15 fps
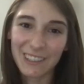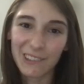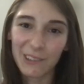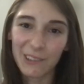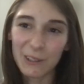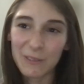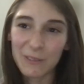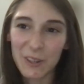
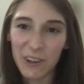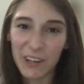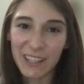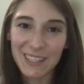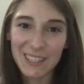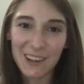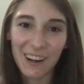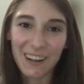Well, it was
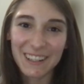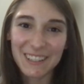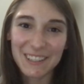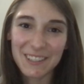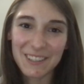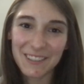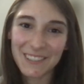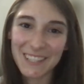great
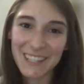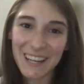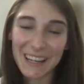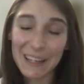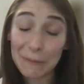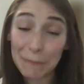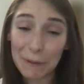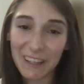talking to you
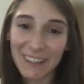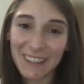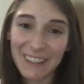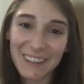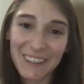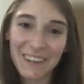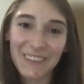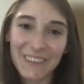today and
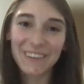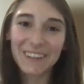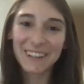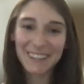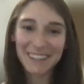meeting you.